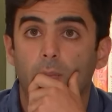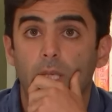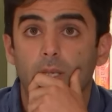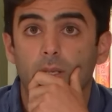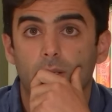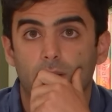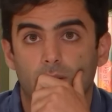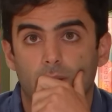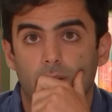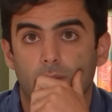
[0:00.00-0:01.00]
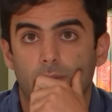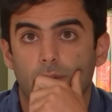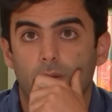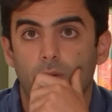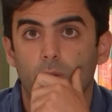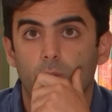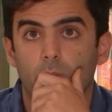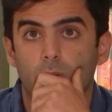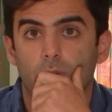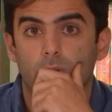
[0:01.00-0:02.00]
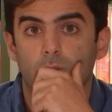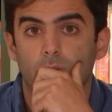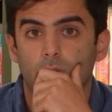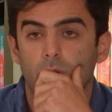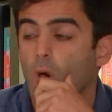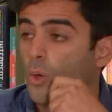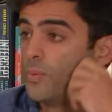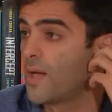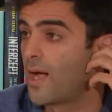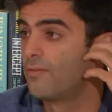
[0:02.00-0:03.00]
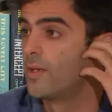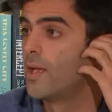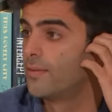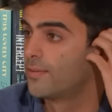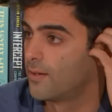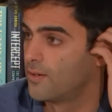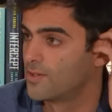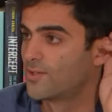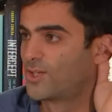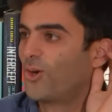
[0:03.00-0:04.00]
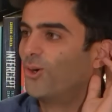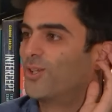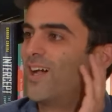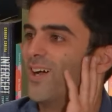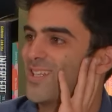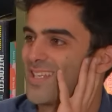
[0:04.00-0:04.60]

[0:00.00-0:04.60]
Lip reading: I mean, you hope to have an editor is the short